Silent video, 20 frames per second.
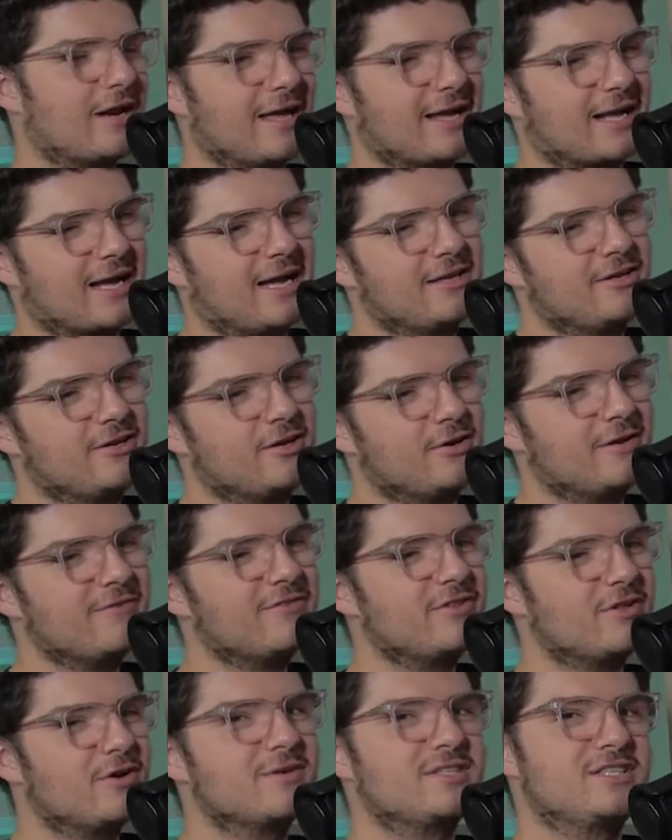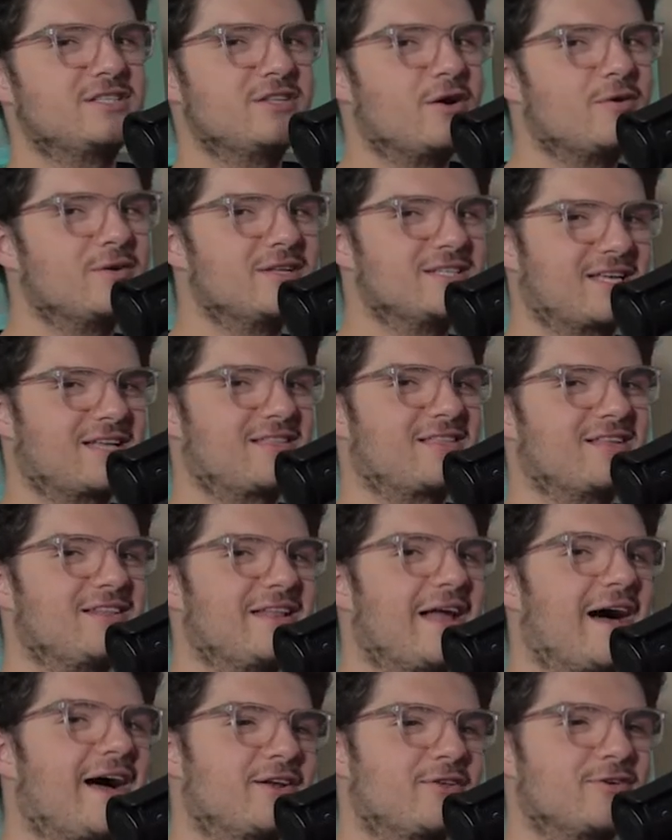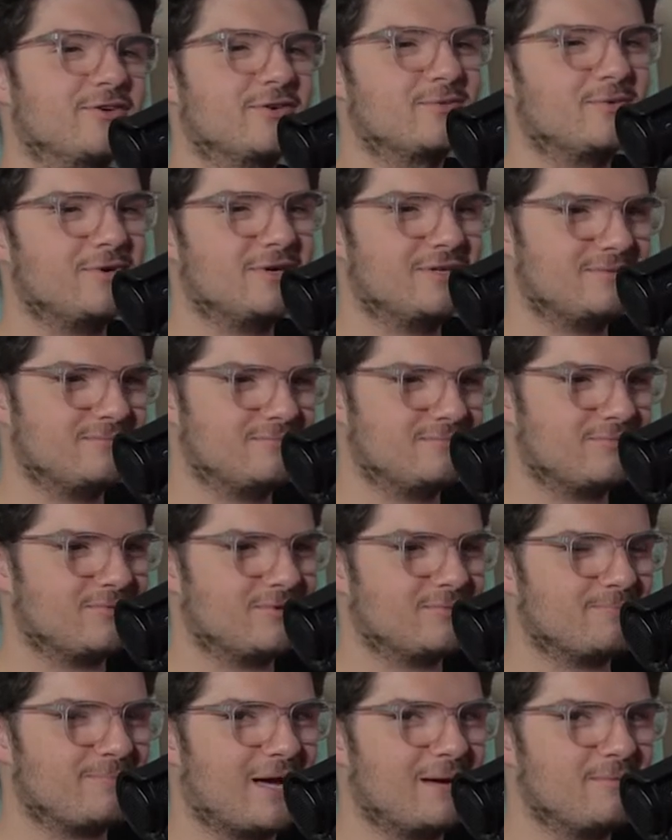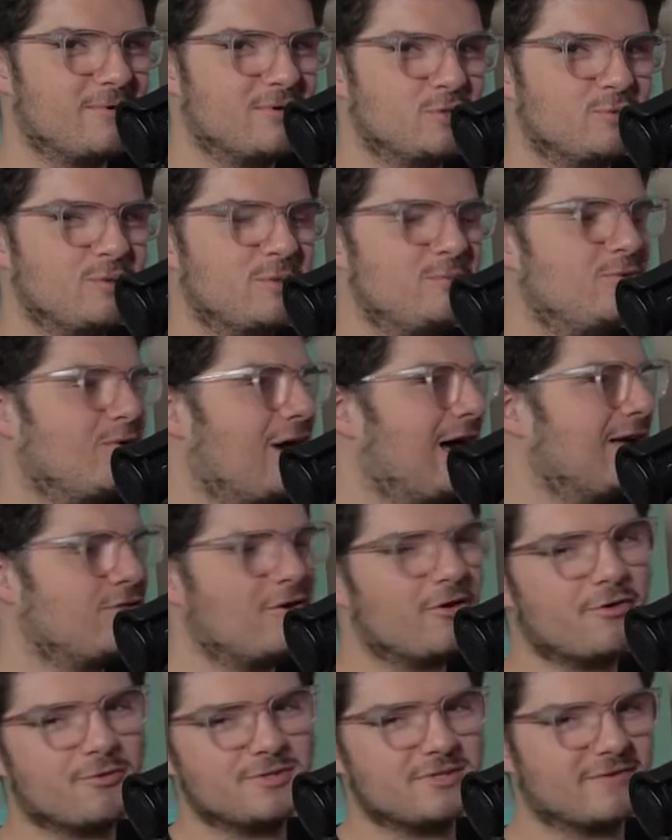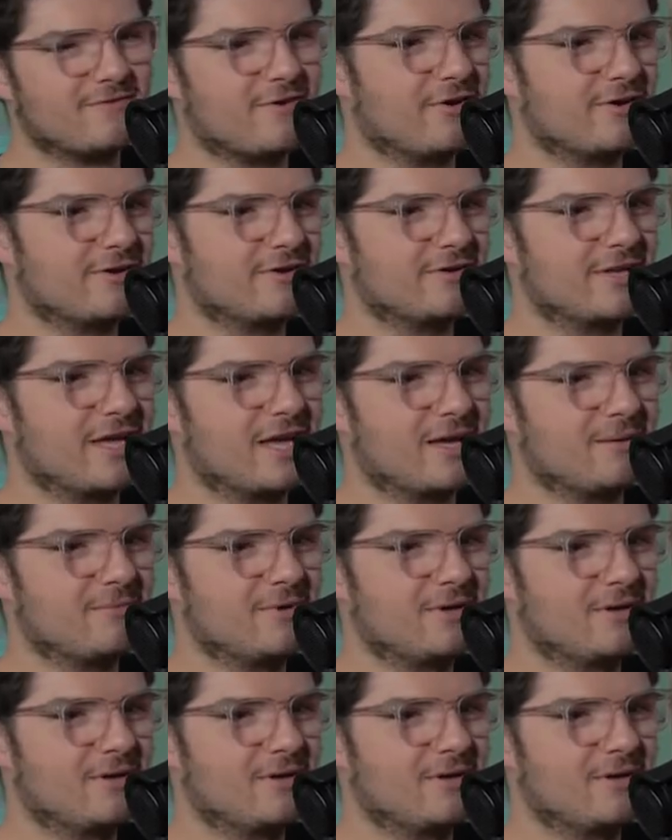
like I you know even though it's known as like the not good one yeah. by most people, I thought it was a very good game.